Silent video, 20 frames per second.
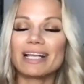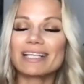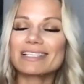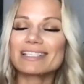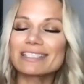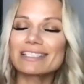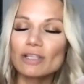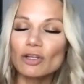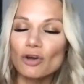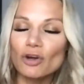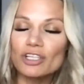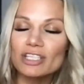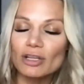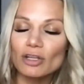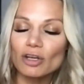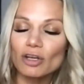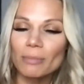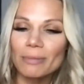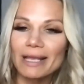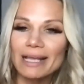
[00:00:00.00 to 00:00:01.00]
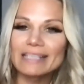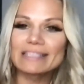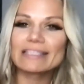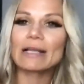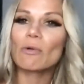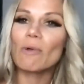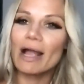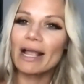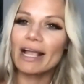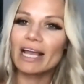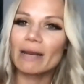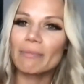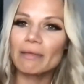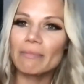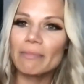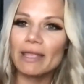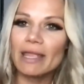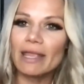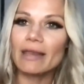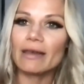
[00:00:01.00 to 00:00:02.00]
Yes, it still hurts a little bit. It's like, why I gotta
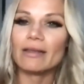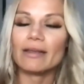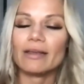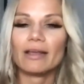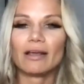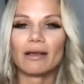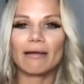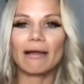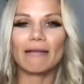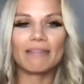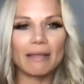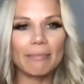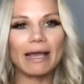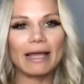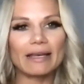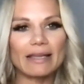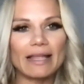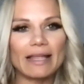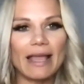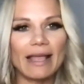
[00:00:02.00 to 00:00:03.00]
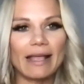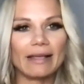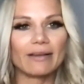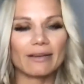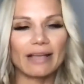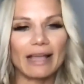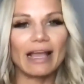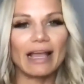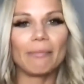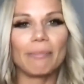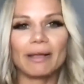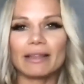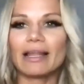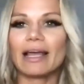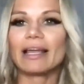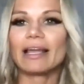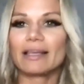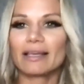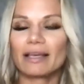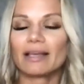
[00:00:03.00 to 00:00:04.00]
be mean? having a bad day. Okay. But
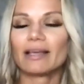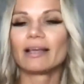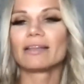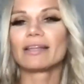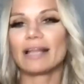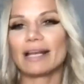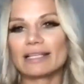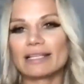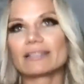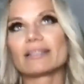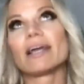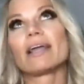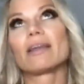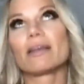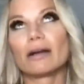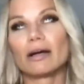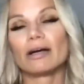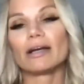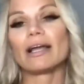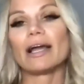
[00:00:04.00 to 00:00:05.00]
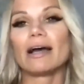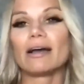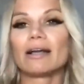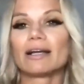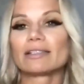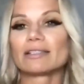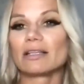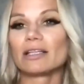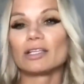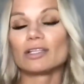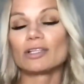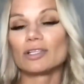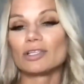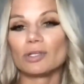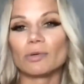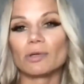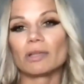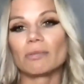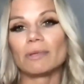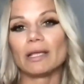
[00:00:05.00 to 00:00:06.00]
like, then it's like, oh yeah, it has nothing to
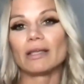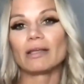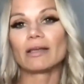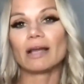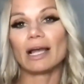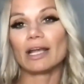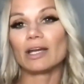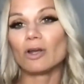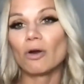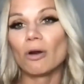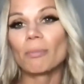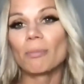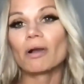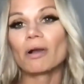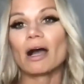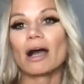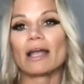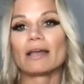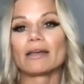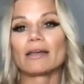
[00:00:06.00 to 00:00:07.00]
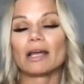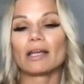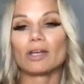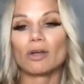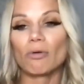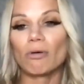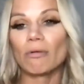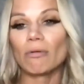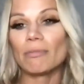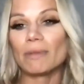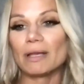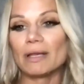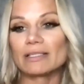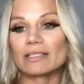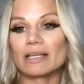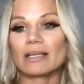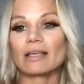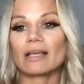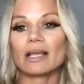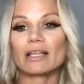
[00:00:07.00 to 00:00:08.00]
do with me. I know I'm kind. I know I'm
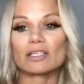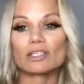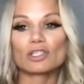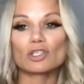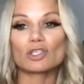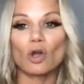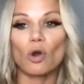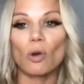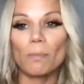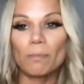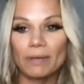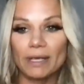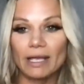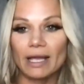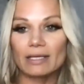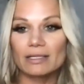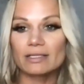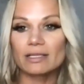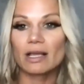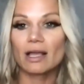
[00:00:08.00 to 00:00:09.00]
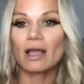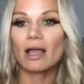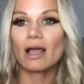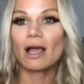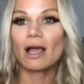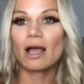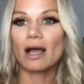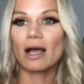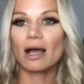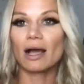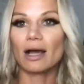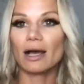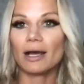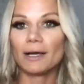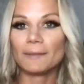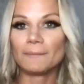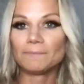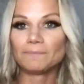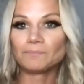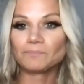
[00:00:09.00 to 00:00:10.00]
amazing. And so be it.
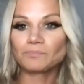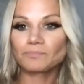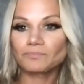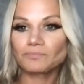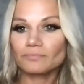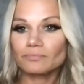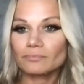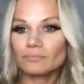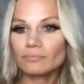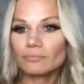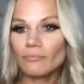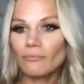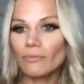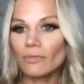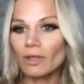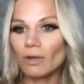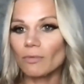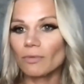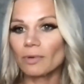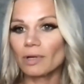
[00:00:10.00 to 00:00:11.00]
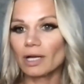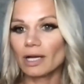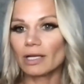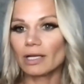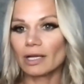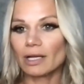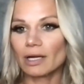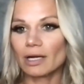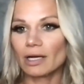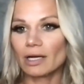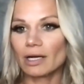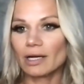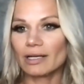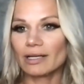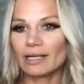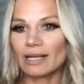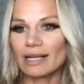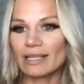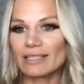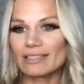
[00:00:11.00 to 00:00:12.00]
What do we got here?
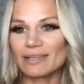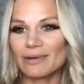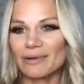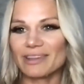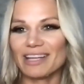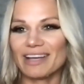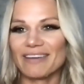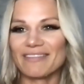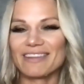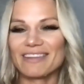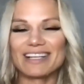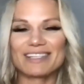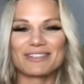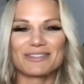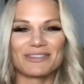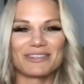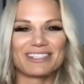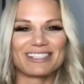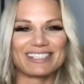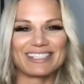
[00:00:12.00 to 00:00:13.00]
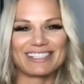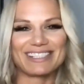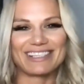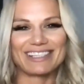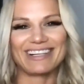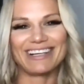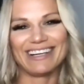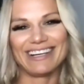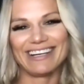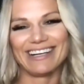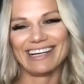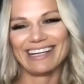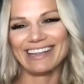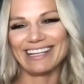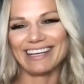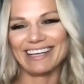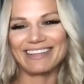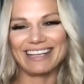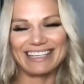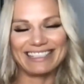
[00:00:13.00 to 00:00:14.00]
Yes, I would love that, soul sister. Oh, I
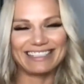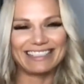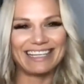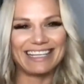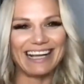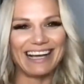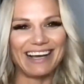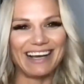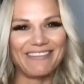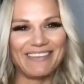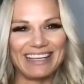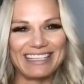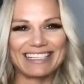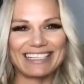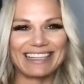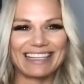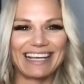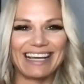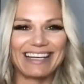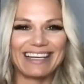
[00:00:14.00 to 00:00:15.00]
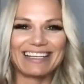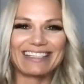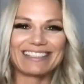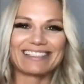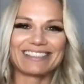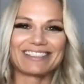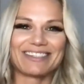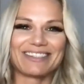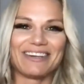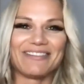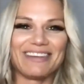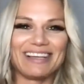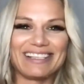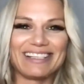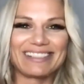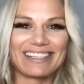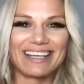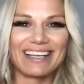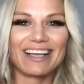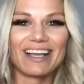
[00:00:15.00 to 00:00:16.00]
love that. See how amazing that is? So
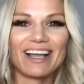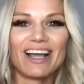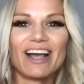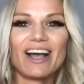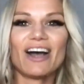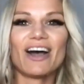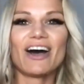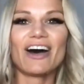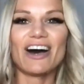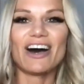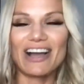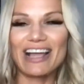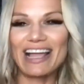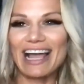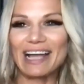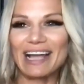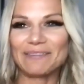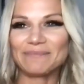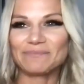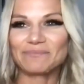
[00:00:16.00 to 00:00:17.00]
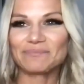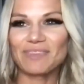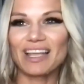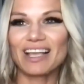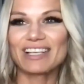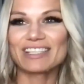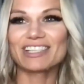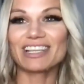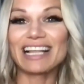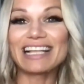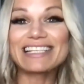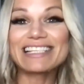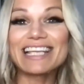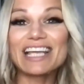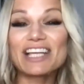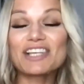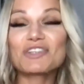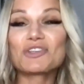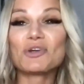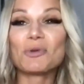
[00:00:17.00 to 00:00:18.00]
amazing. Okay, so let's
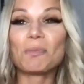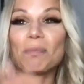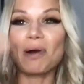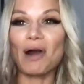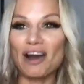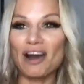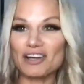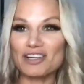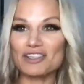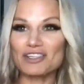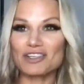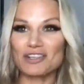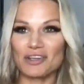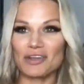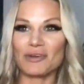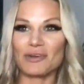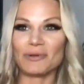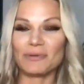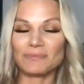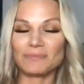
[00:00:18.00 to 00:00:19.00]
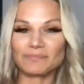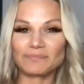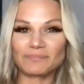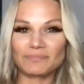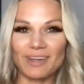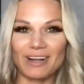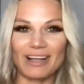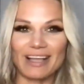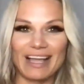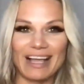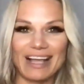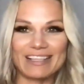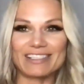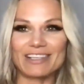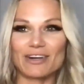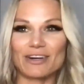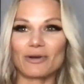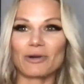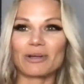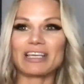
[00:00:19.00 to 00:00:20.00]
get to part 2. Okay,
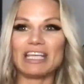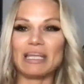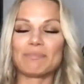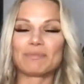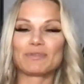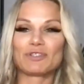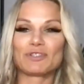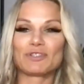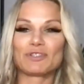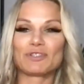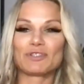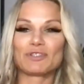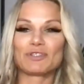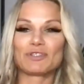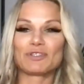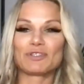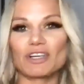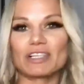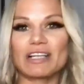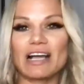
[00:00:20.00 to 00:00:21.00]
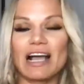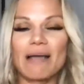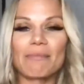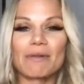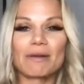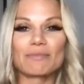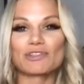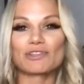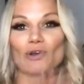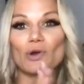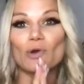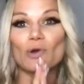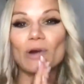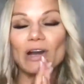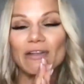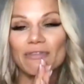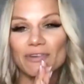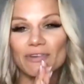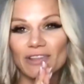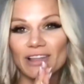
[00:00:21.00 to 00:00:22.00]
so I don't keep too much of your time, but I'm so
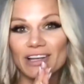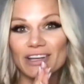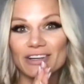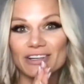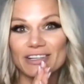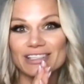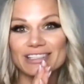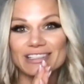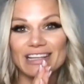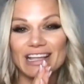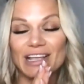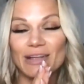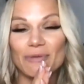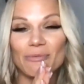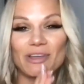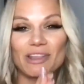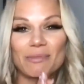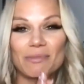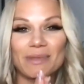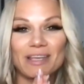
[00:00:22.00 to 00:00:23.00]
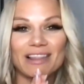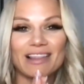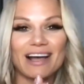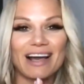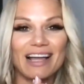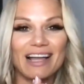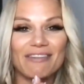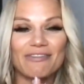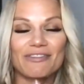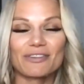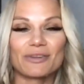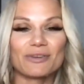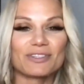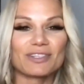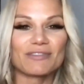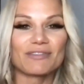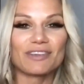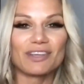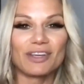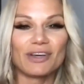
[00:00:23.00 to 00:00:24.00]
grateful that you're staying with me live. For
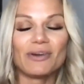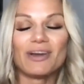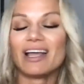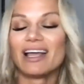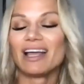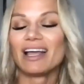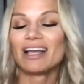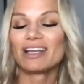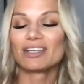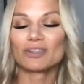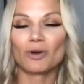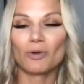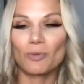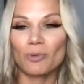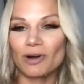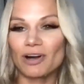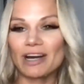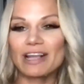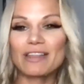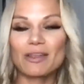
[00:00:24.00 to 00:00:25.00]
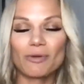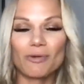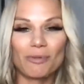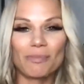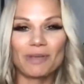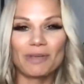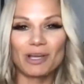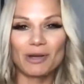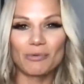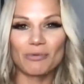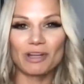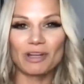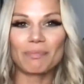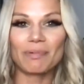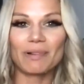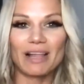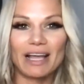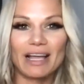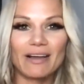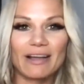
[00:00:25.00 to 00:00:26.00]
those of you, don't worry, there will be a
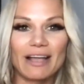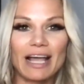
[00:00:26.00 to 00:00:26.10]
replay.